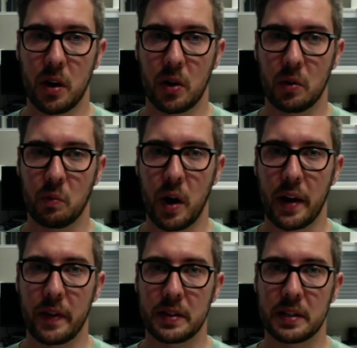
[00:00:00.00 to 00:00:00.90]
I'll
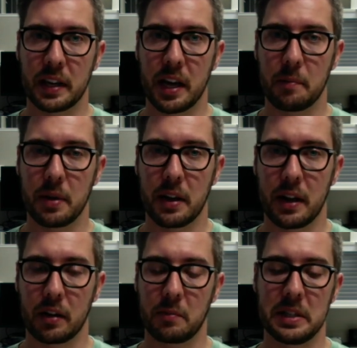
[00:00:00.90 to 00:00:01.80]
wind this thing up
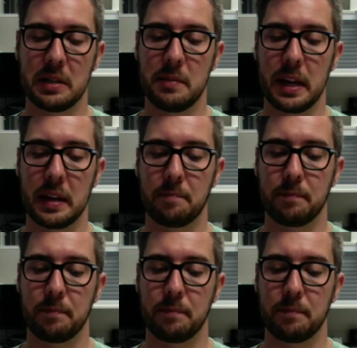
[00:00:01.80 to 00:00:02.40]
and I'll be submitting.